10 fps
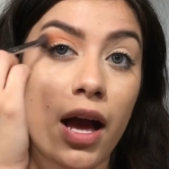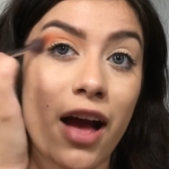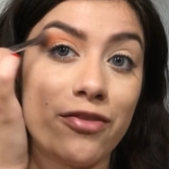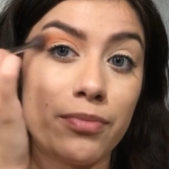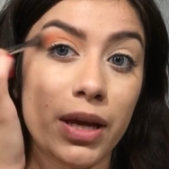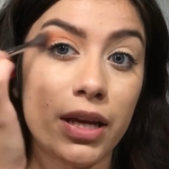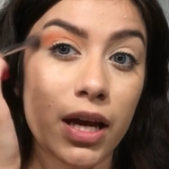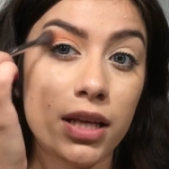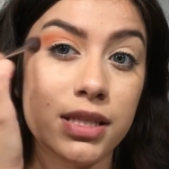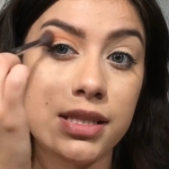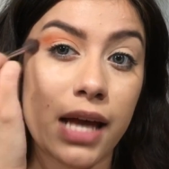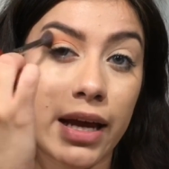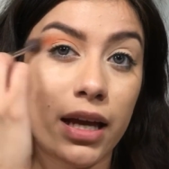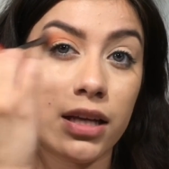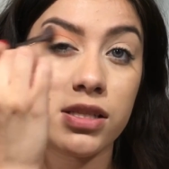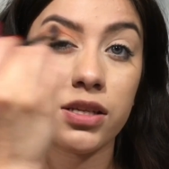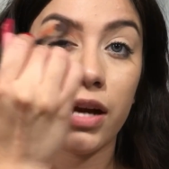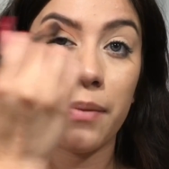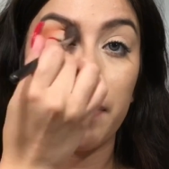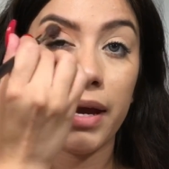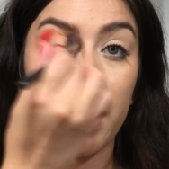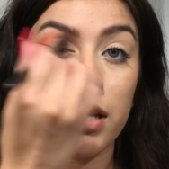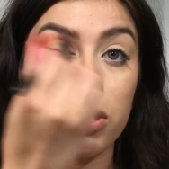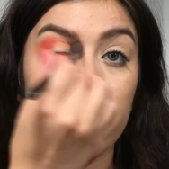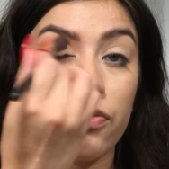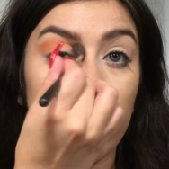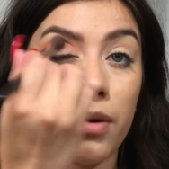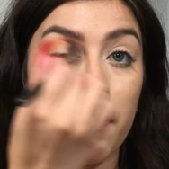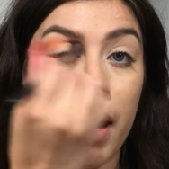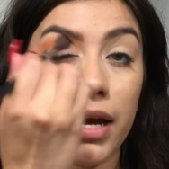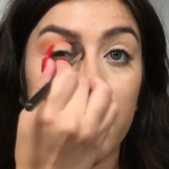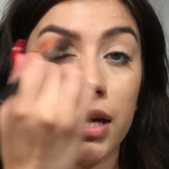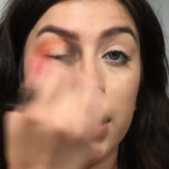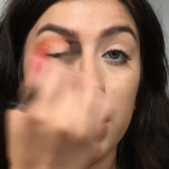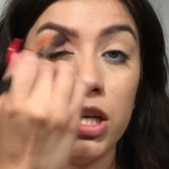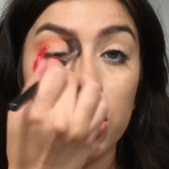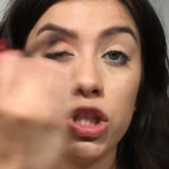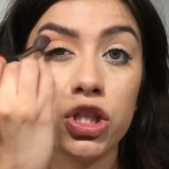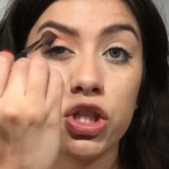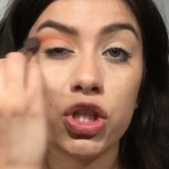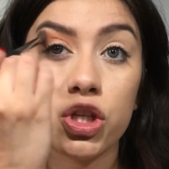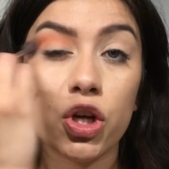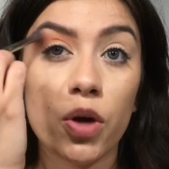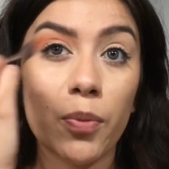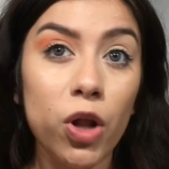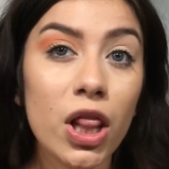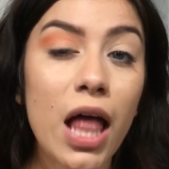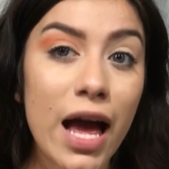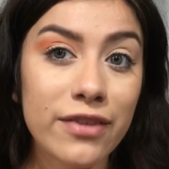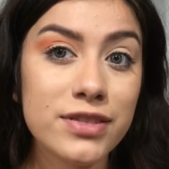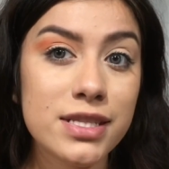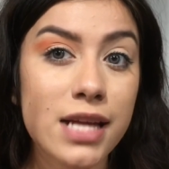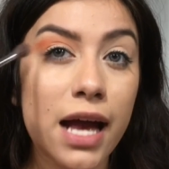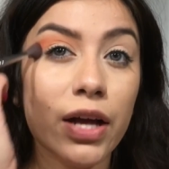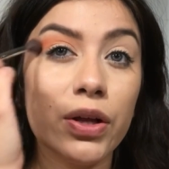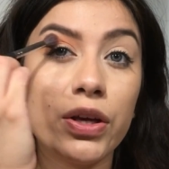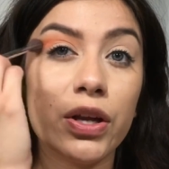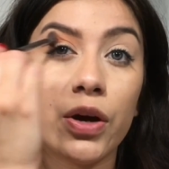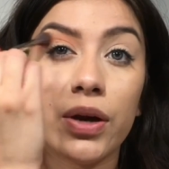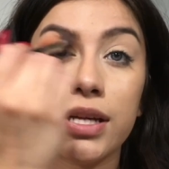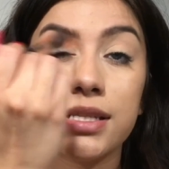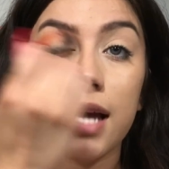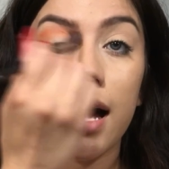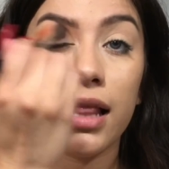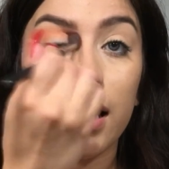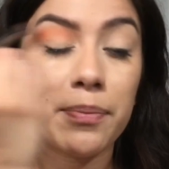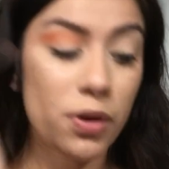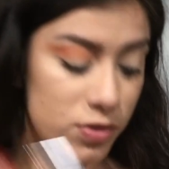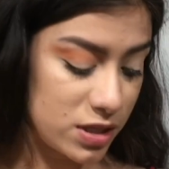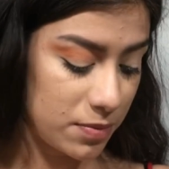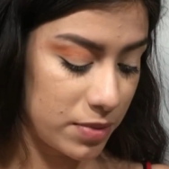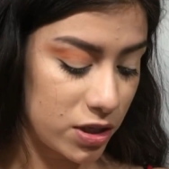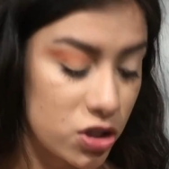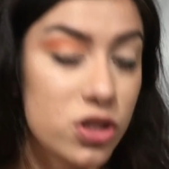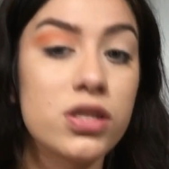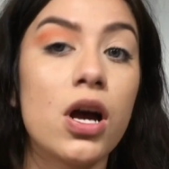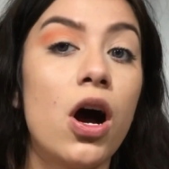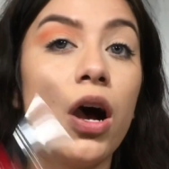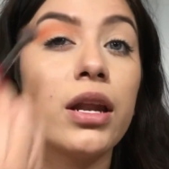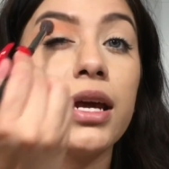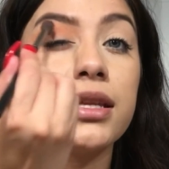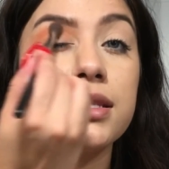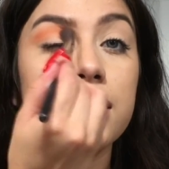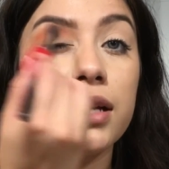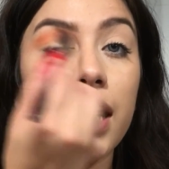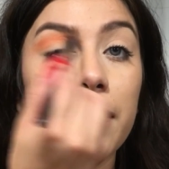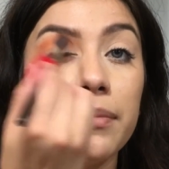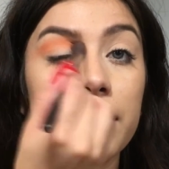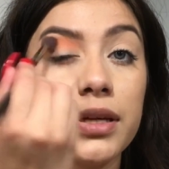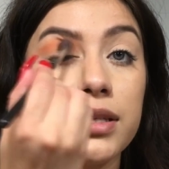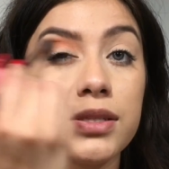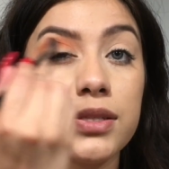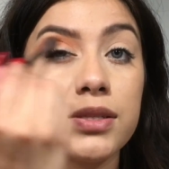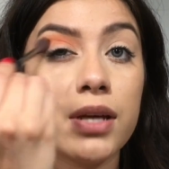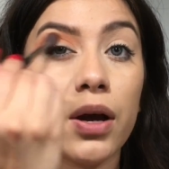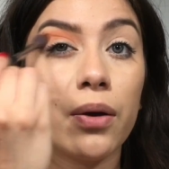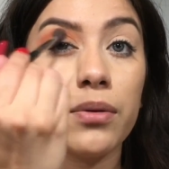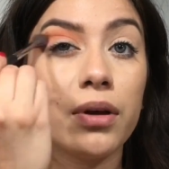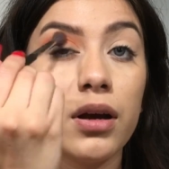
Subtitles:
I've made a second Instagram page for my just normal lifestyle, you know, because I like posting pictures on Instagram. So